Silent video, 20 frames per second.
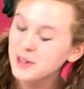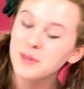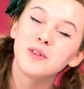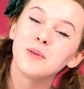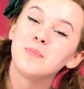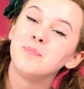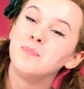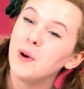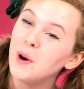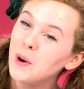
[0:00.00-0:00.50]
It was
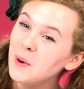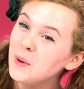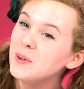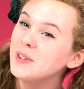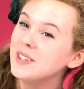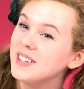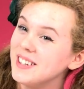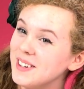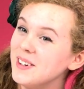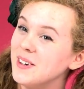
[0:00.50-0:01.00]
a
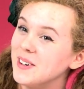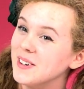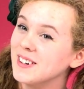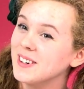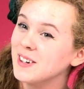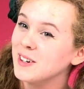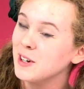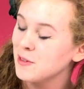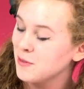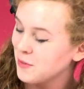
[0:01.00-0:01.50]
bold look
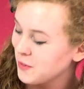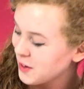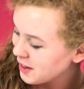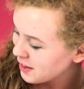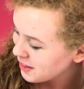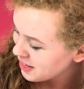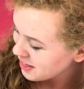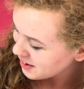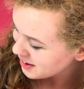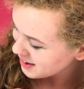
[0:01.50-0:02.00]
for
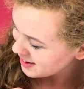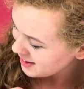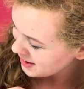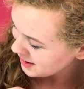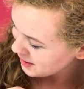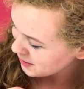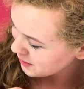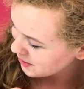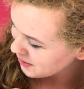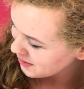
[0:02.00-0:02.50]
a
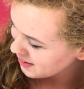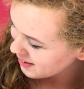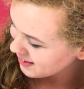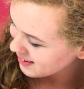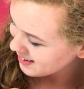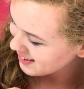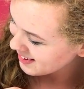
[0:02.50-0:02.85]
13-year-old.